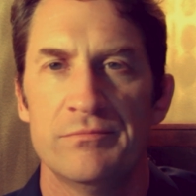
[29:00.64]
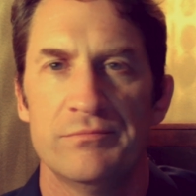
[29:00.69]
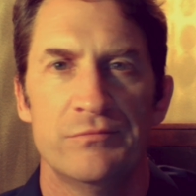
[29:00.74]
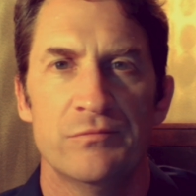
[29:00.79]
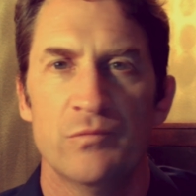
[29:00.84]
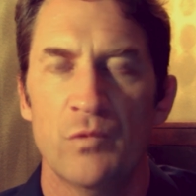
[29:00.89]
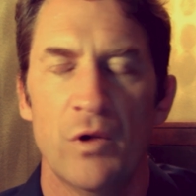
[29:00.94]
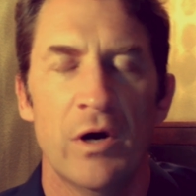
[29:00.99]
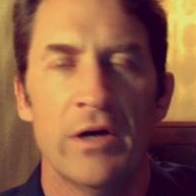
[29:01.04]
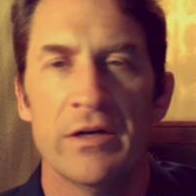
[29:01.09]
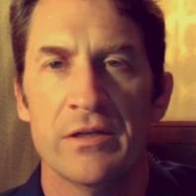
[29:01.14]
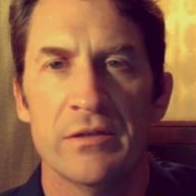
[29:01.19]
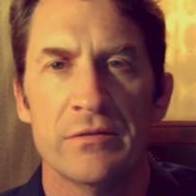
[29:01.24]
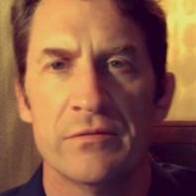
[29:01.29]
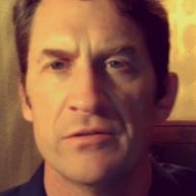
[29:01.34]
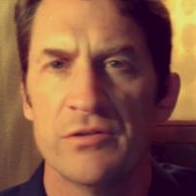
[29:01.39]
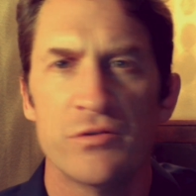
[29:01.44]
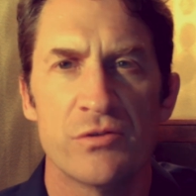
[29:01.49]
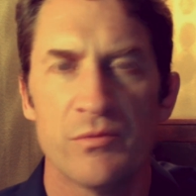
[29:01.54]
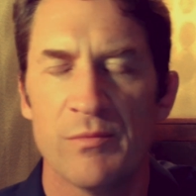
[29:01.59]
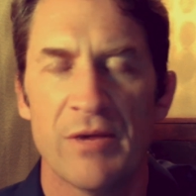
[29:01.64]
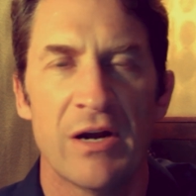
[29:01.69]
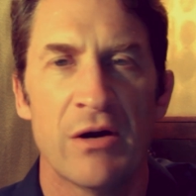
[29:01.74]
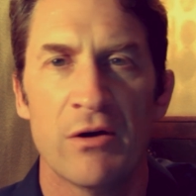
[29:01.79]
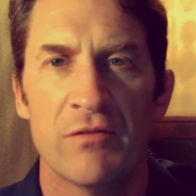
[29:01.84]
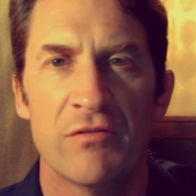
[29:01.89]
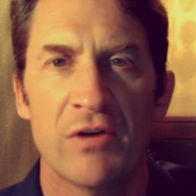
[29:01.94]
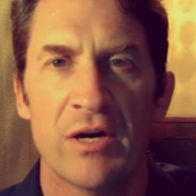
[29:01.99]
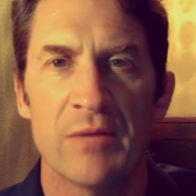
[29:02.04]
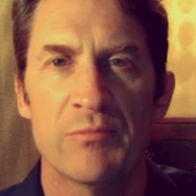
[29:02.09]
wanted and use them
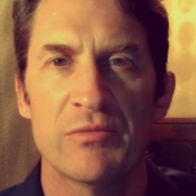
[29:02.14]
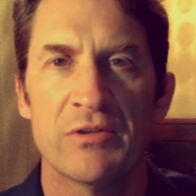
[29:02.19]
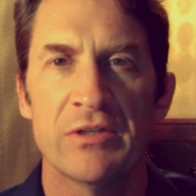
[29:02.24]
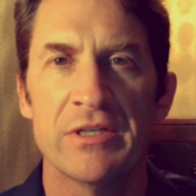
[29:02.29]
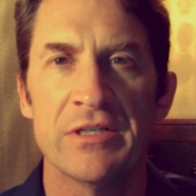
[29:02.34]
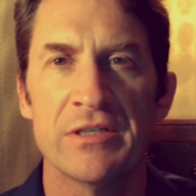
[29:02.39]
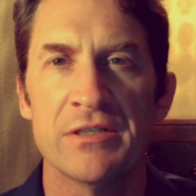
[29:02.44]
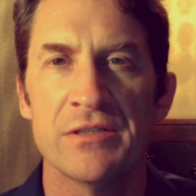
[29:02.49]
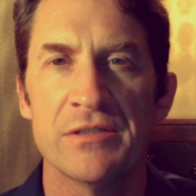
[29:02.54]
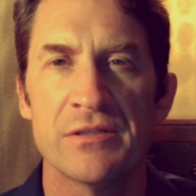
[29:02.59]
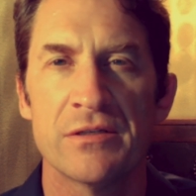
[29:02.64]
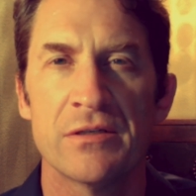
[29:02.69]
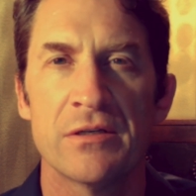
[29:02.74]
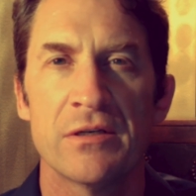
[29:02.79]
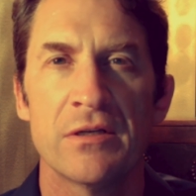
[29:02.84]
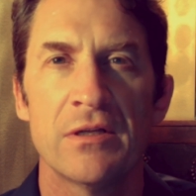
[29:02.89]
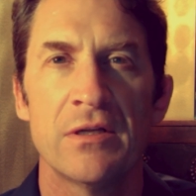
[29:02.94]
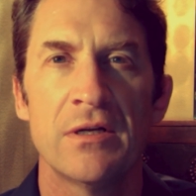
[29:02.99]
however I pleased.